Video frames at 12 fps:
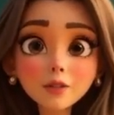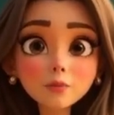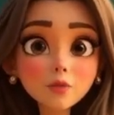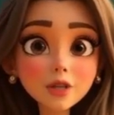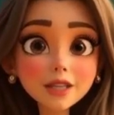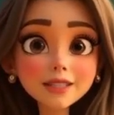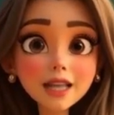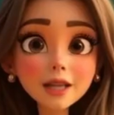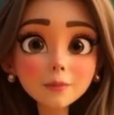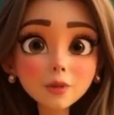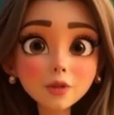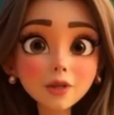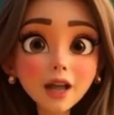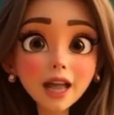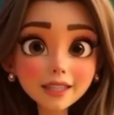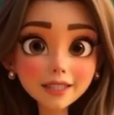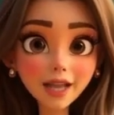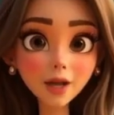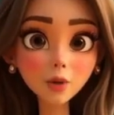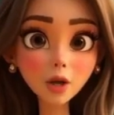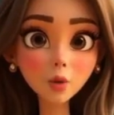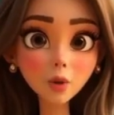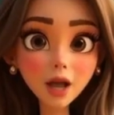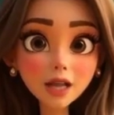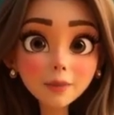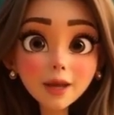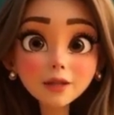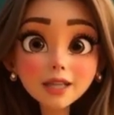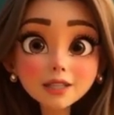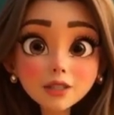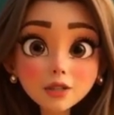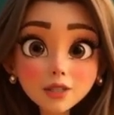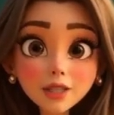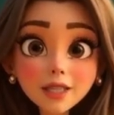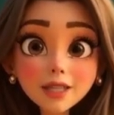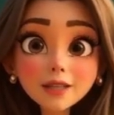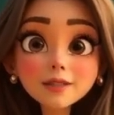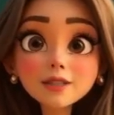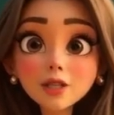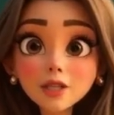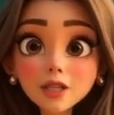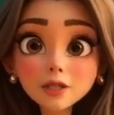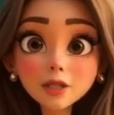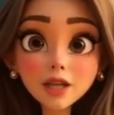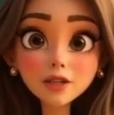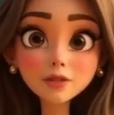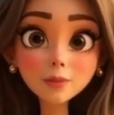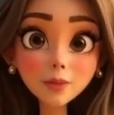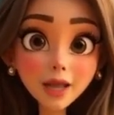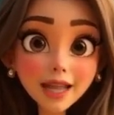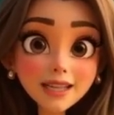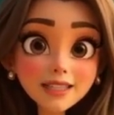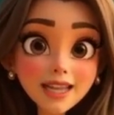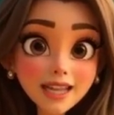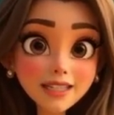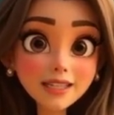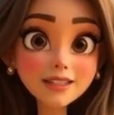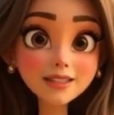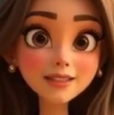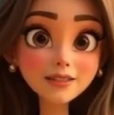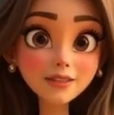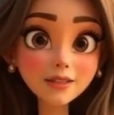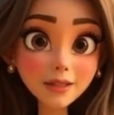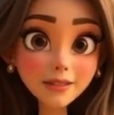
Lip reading: For example, I know a lot about history. She loves playing tennis.